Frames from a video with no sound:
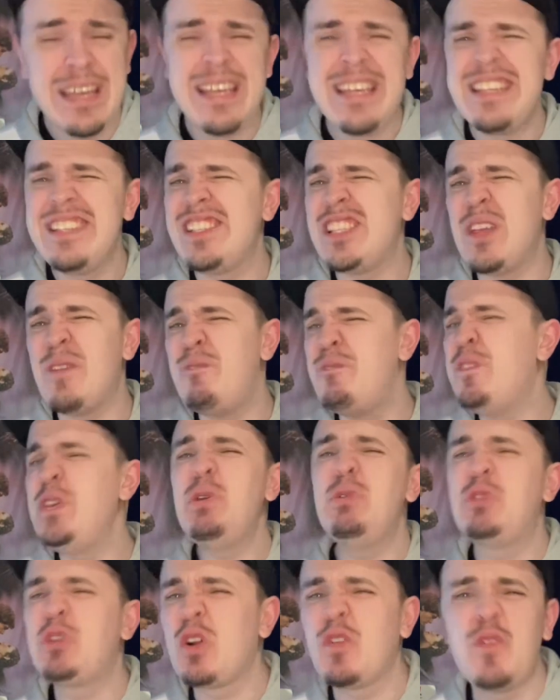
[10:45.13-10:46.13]
this is the
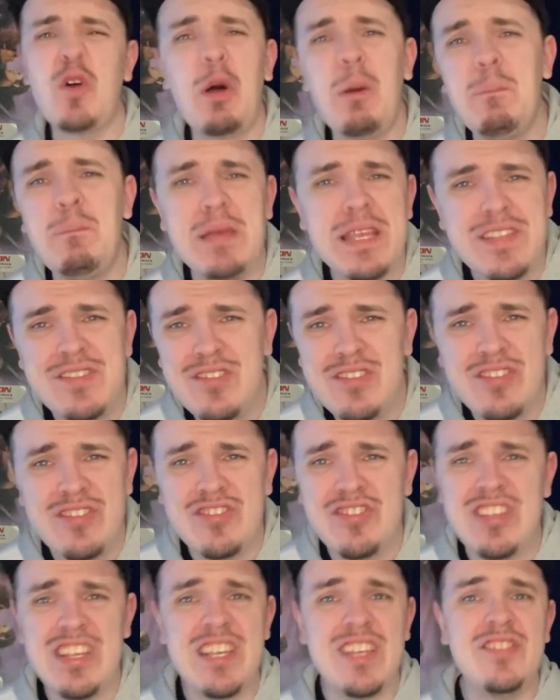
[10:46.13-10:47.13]
future of all
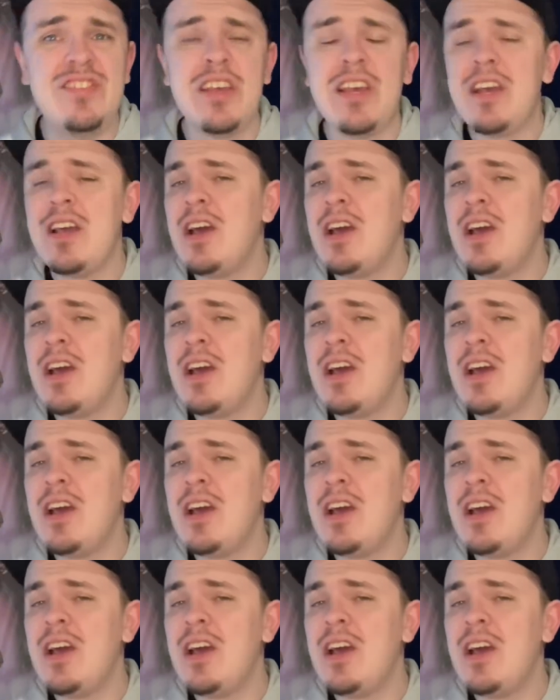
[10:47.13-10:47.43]
businesses.